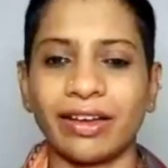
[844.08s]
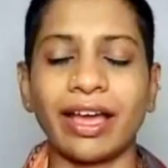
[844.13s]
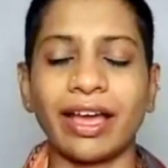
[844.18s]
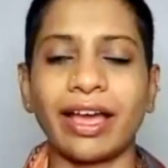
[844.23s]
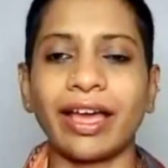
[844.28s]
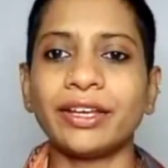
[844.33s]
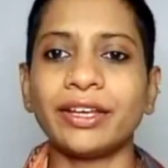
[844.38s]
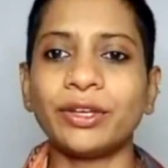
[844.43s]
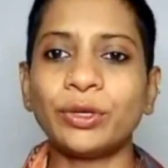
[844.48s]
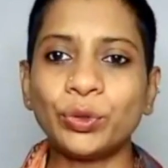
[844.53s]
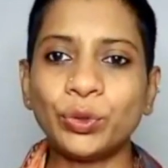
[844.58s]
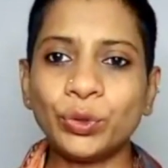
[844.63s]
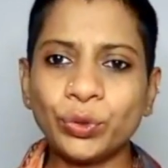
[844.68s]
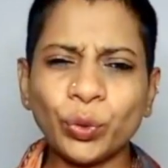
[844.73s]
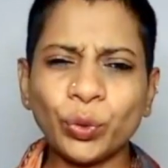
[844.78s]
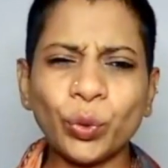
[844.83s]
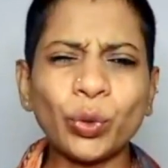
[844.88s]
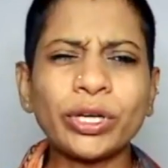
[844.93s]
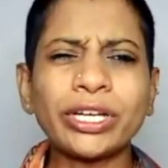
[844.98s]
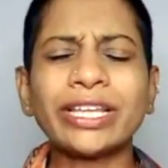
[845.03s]
I
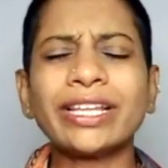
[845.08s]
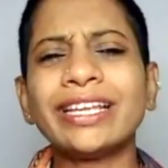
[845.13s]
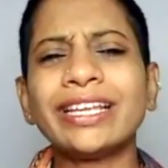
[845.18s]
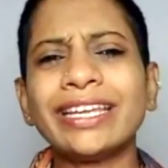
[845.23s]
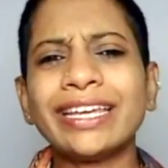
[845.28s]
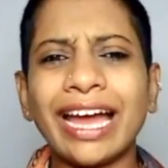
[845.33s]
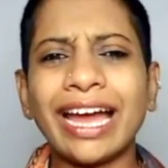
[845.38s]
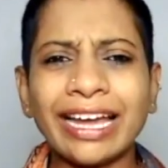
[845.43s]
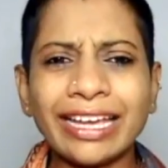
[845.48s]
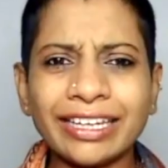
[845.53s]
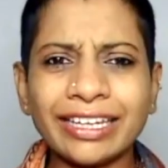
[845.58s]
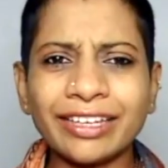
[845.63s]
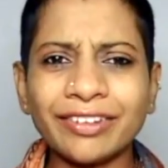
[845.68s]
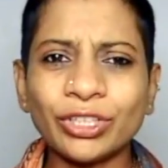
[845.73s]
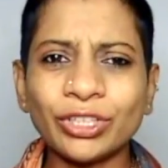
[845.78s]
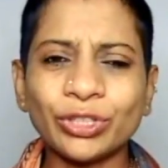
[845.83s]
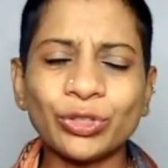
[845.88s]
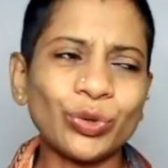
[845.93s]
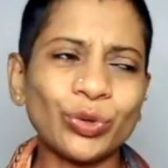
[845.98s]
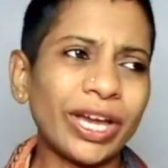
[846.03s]
totally agree
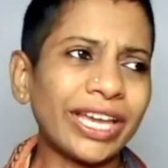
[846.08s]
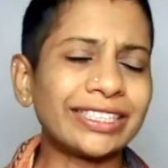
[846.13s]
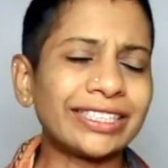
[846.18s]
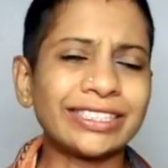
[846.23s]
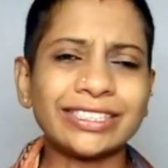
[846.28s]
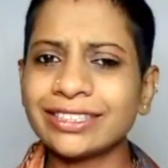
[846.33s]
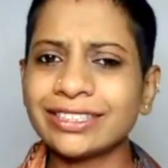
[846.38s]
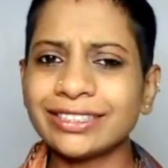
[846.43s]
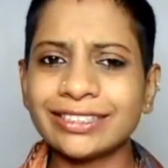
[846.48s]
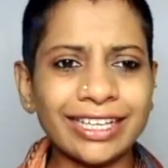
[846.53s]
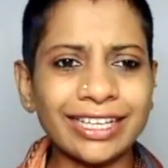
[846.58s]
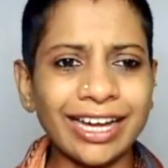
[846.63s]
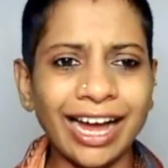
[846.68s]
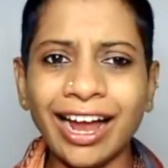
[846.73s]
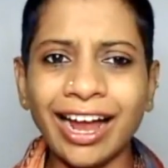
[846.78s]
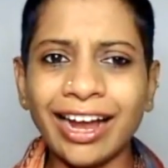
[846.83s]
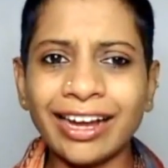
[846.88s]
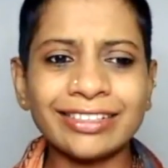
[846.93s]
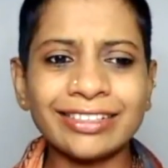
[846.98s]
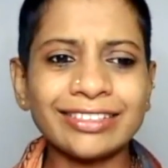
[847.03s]
with you. I just
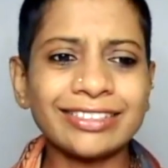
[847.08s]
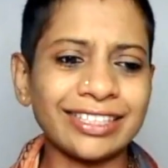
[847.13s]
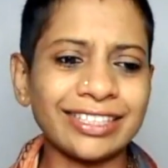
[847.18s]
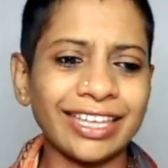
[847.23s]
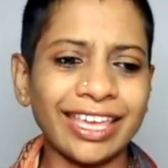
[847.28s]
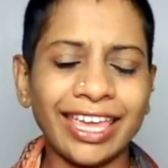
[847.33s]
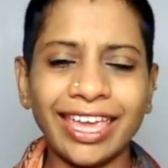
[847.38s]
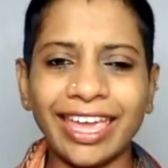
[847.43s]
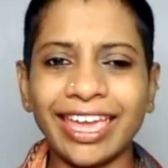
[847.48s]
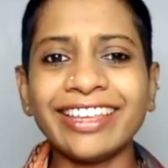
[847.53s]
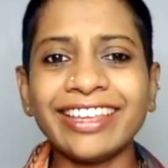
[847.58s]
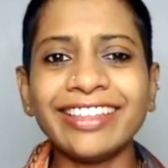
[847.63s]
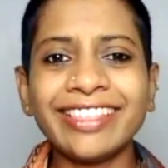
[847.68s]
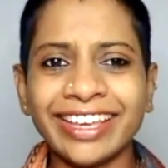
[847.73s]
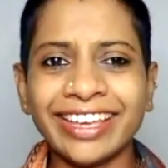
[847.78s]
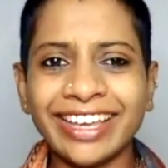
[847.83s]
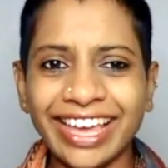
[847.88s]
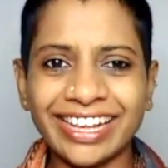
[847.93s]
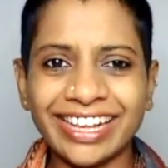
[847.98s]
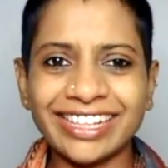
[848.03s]
can't say
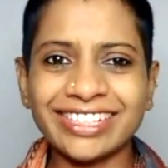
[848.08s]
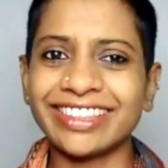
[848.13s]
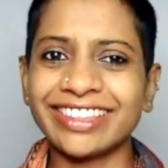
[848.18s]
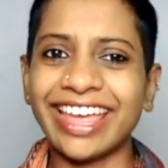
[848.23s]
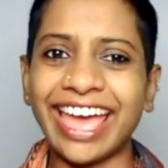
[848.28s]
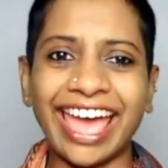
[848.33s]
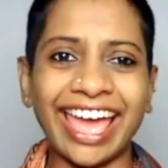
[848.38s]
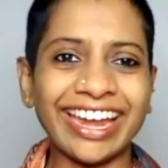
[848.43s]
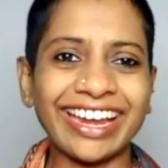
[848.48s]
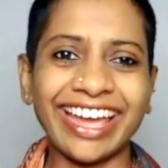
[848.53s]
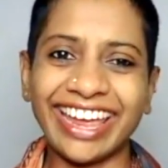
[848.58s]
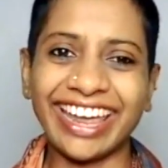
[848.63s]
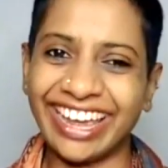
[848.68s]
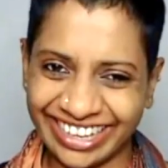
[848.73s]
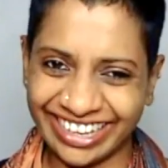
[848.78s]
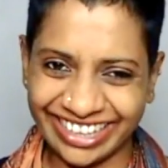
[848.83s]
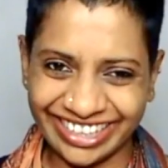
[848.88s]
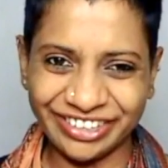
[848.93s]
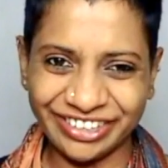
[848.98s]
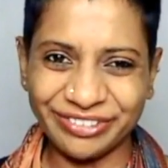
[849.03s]
anything else than I
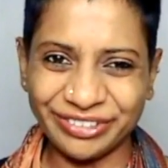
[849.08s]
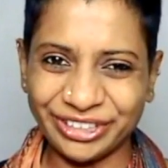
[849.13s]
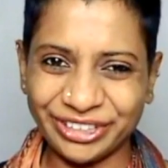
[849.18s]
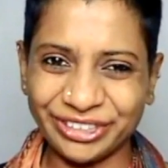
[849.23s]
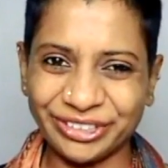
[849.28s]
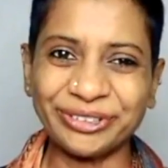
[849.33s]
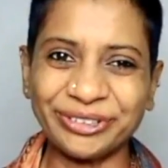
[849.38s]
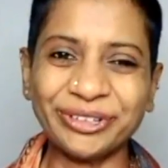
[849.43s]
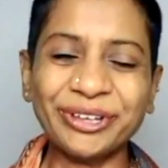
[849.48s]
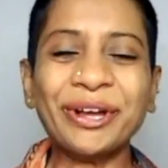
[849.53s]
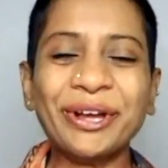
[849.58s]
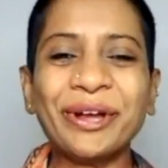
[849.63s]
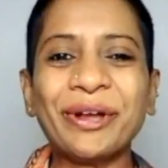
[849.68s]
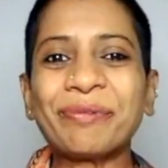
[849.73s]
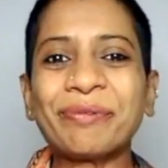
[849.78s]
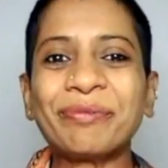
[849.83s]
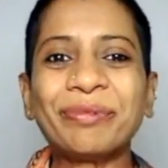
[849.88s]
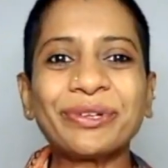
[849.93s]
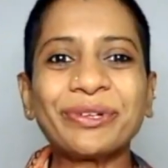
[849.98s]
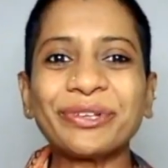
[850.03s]
agree with you,
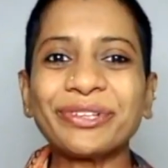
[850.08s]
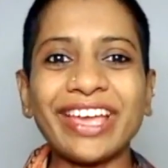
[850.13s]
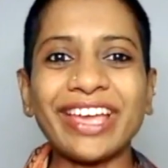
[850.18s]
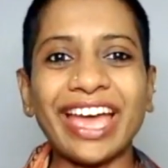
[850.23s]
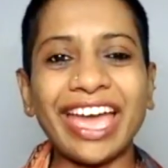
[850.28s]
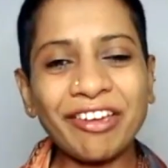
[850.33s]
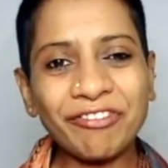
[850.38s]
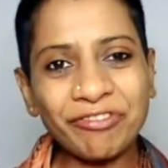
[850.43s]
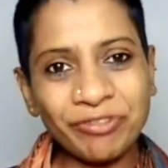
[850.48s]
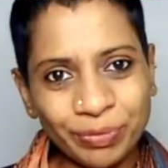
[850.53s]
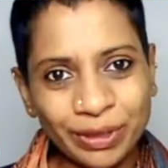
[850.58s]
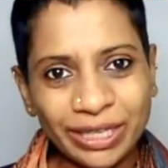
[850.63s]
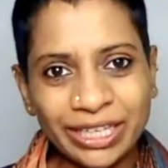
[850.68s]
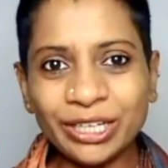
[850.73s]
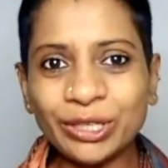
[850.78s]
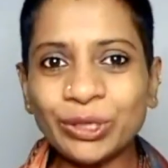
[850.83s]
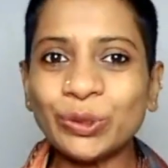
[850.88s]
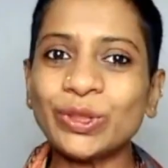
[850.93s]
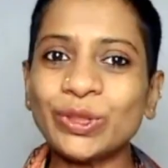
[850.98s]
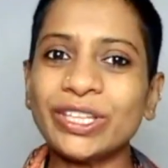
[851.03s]
because I have
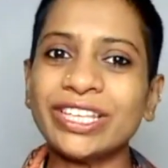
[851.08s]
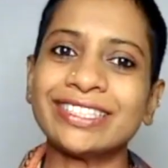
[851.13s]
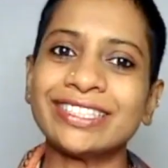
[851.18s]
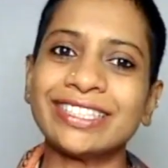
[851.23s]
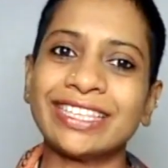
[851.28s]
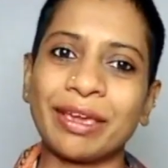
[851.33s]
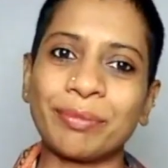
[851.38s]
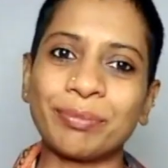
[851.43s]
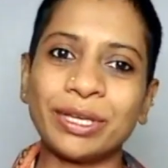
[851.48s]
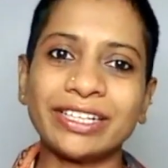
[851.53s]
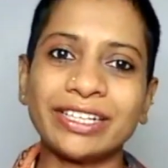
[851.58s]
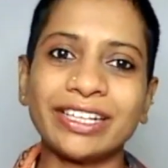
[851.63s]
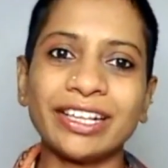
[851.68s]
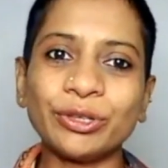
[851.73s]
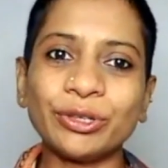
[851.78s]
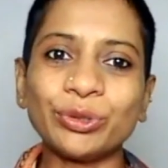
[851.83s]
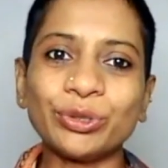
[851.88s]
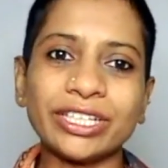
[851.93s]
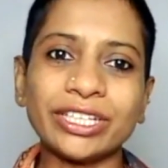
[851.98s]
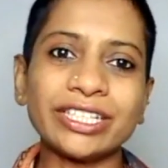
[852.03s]
been to these chemical
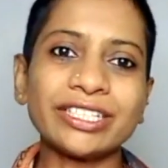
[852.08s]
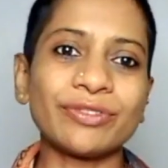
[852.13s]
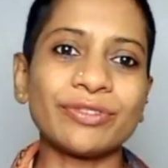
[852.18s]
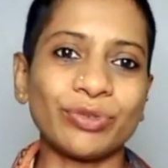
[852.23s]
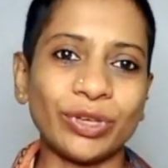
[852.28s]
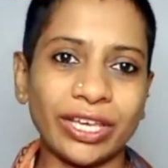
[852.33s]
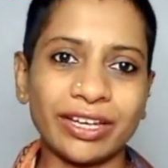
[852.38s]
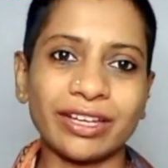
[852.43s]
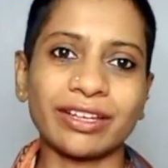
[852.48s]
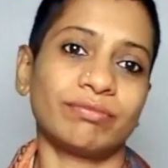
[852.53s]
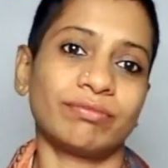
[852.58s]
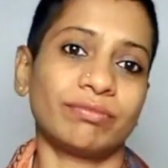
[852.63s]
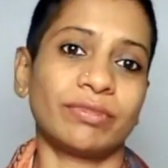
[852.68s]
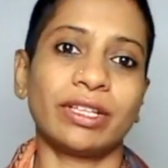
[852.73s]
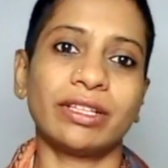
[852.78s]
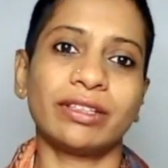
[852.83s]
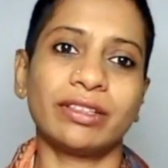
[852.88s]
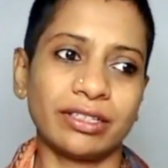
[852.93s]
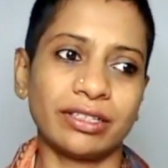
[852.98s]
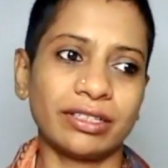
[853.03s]
units where
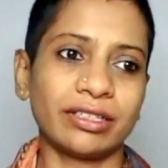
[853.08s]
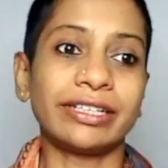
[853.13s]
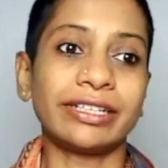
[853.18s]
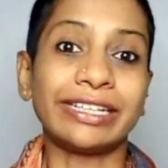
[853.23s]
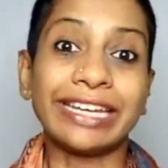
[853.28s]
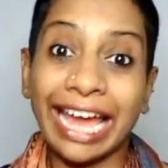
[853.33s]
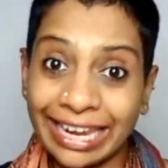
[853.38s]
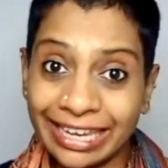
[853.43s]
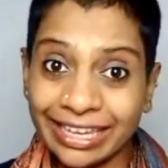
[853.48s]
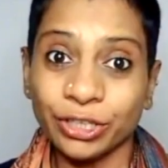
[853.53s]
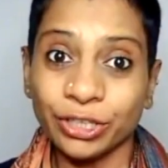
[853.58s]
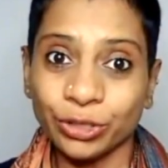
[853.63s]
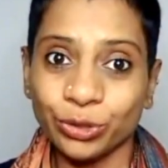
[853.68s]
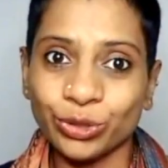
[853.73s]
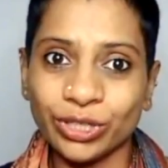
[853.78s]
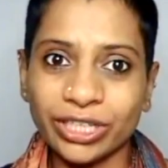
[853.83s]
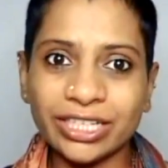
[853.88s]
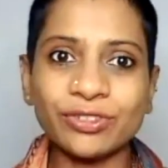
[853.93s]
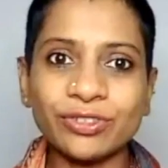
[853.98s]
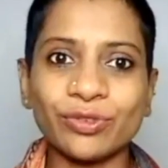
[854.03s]
the dyeing
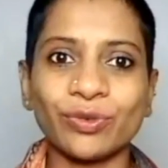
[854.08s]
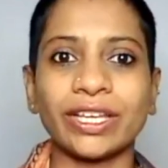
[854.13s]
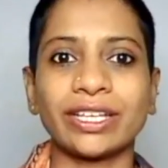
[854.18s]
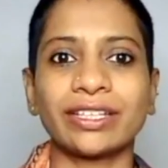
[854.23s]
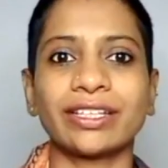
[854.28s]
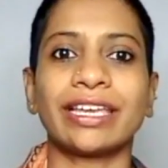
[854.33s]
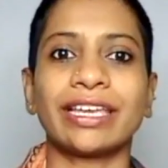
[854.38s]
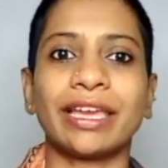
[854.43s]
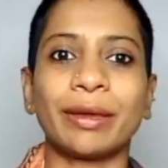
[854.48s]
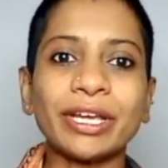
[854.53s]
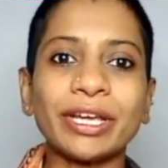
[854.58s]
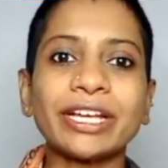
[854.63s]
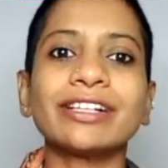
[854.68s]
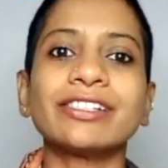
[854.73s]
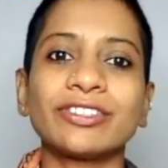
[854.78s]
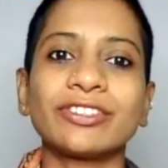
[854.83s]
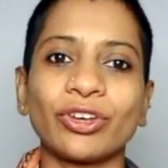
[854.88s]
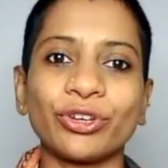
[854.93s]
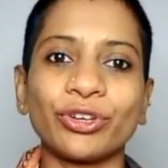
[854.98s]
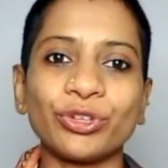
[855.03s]
units where the
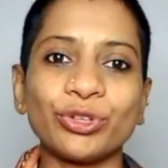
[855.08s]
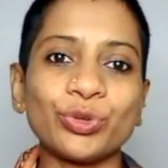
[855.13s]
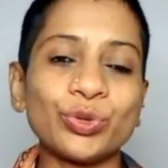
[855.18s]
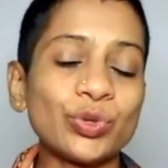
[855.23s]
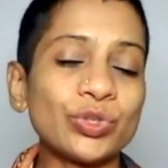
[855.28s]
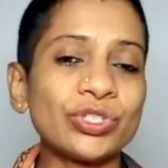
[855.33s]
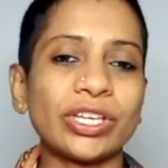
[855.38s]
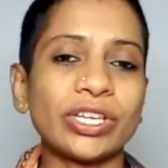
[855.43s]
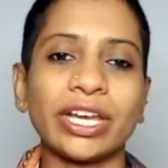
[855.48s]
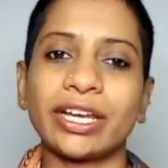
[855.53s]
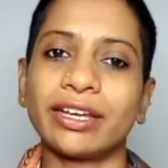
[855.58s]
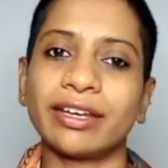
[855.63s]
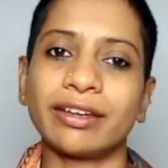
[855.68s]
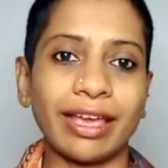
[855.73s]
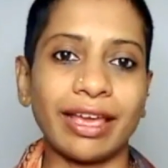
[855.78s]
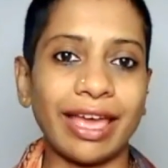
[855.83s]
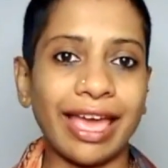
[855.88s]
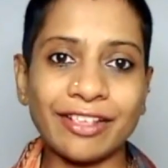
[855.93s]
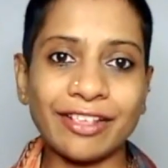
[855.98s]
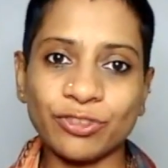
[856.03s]
chemicals are used,
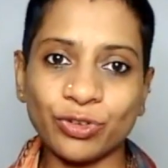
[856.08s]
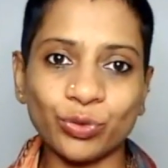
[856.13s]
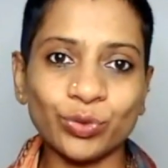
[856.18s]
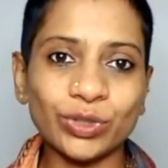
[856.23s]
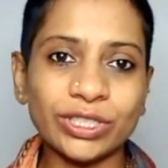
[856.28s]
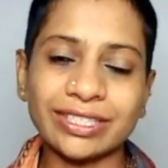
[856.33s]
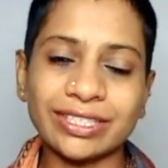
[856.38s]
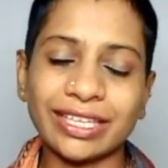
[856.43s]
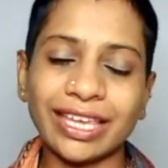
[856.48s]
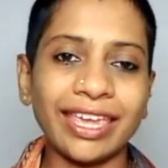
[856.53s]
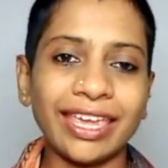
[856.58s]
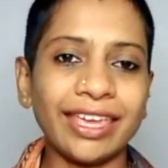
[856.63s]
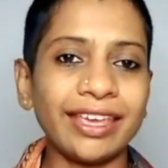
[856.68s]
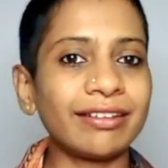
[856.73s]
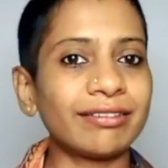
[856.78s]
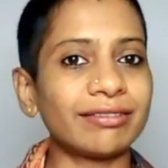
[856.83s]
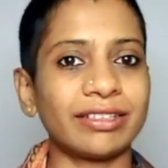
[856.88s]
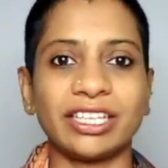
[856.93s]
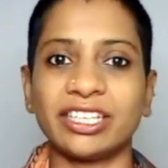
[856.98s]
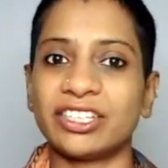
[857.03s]
and as you were
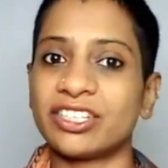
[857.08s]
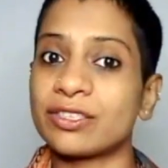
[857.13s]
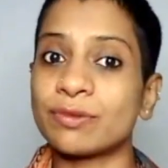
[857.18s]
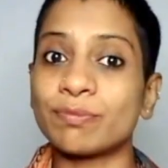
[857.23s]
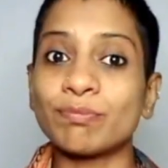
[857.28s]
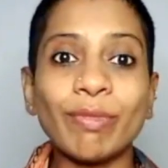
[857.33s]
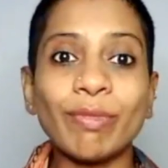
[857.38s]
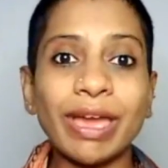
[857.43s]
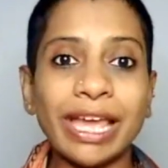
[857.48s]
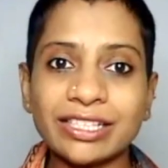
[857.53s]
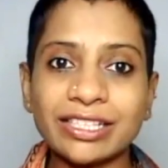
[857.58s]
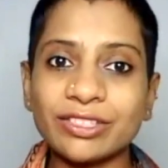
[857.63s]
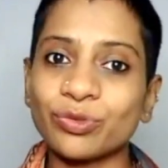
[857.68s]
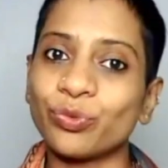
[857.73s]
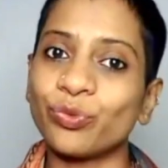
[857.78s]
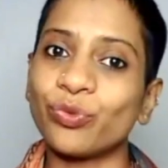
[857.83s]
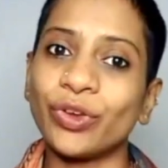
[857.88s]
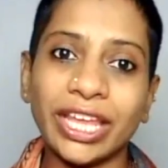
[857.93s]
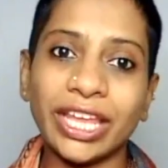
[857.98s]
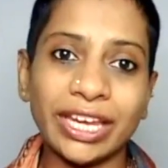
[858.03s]
saying, it smells
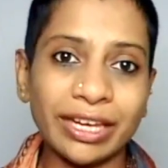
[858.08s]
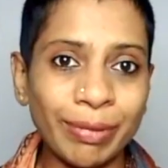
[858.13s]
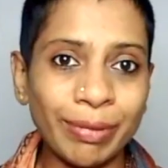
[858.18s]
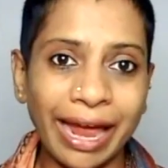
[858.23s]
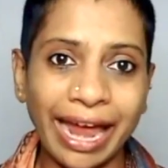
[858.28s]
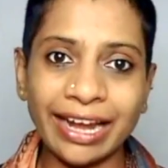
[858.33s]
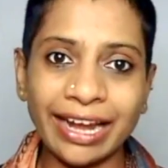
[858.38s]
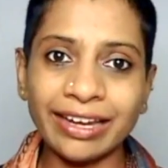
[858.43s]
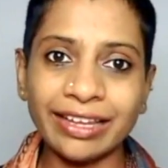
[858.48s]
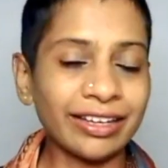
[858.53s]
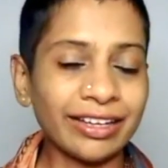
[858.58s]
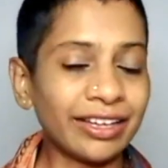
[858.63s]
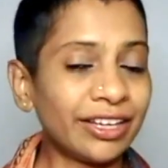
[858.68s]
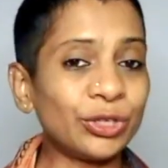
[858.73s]
very bad.